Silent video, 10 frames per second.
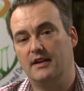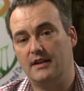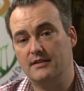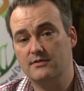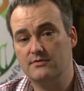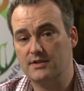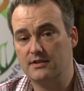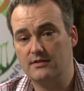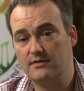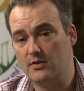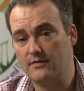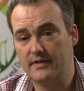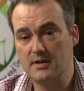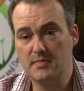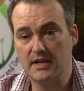and then you'll see that you've got
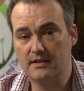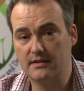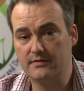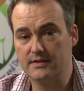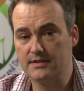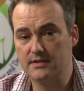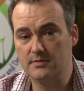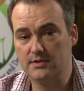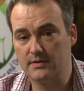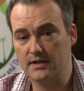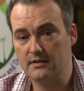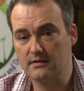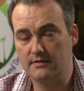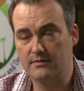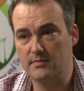very big differences between
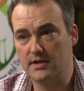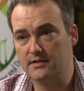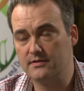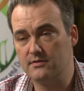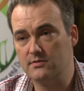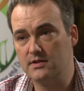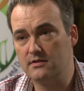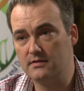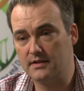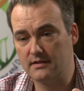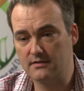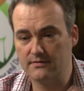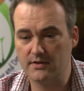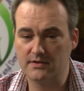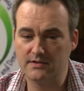different parts of the world, and then you
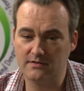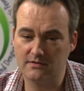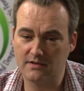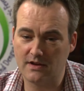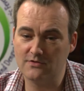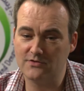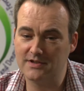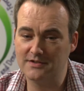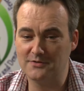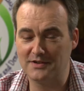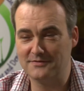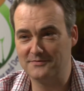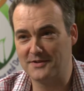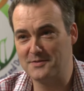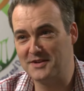focus in on a country and you'll have
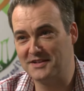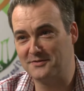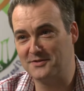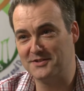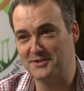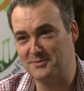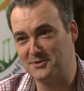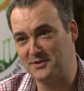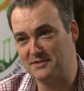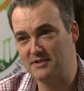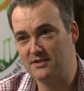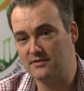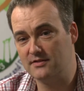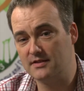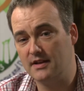very big differences between
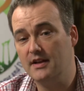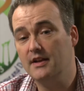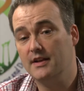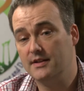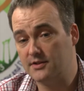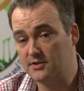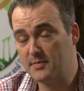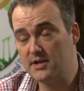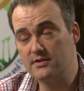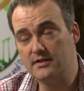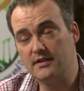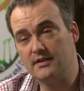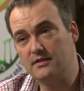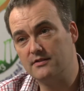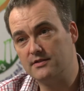regions. So spatially
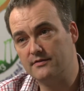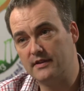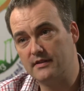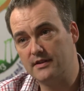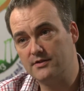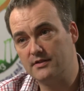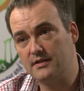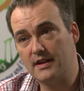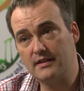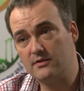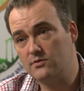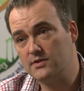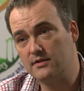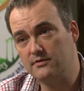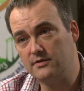there's lots of variation, and then
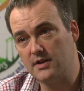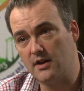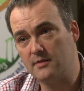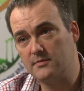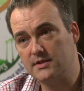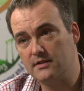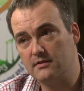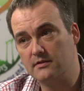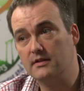also through time. So